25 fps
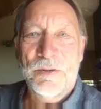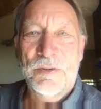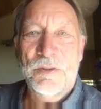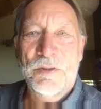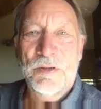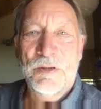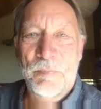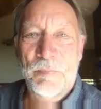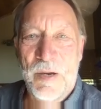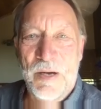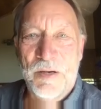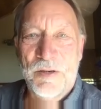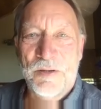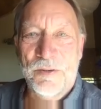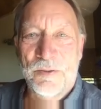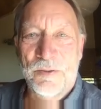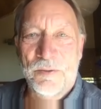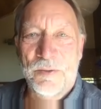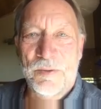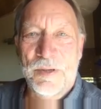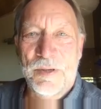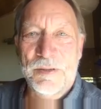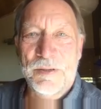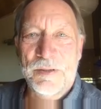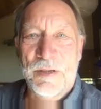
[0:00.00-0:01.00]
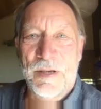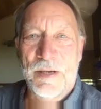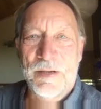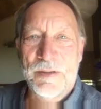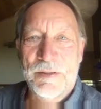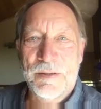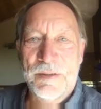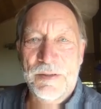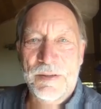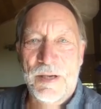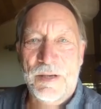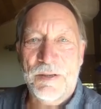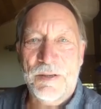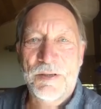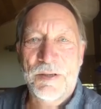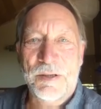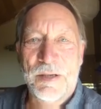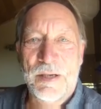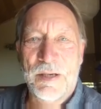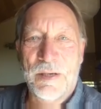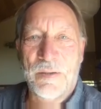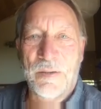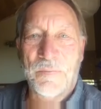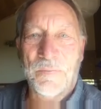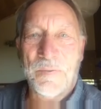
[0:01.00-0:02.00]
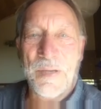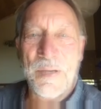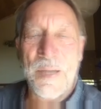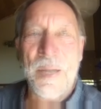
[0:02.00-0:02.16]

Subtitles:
special and such a gift.